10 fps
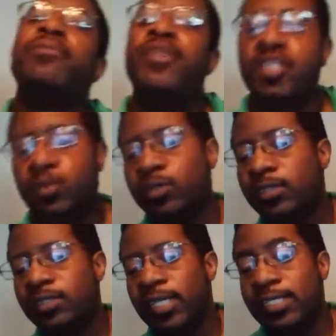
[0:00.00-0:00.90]
This
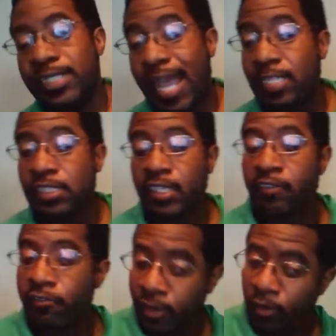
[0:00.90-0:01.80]
one is actually a
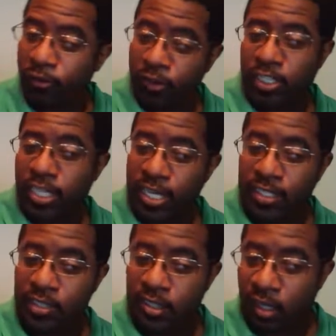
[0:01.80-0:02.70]
very fresh
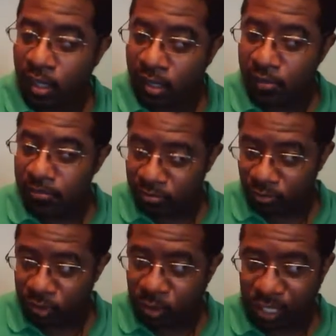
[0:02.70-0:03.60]
case. We're
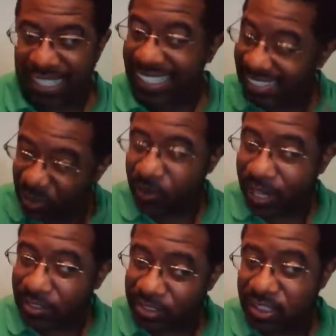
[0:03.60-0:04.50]
talking like
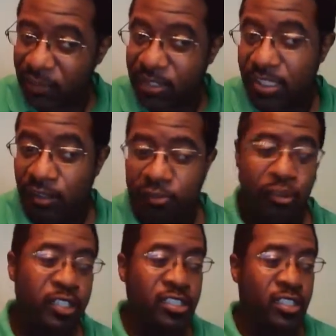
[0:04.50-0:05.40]
2017
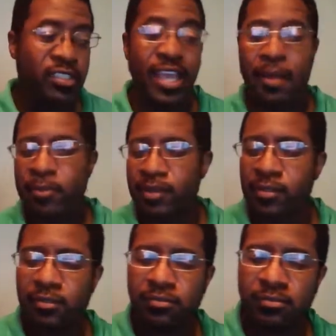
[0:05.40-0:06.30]
fresh, and this
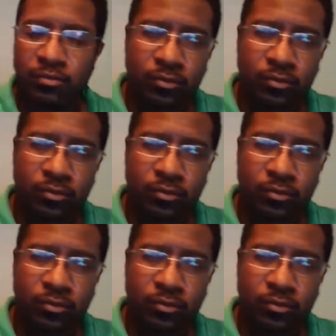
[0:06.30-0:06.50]
happened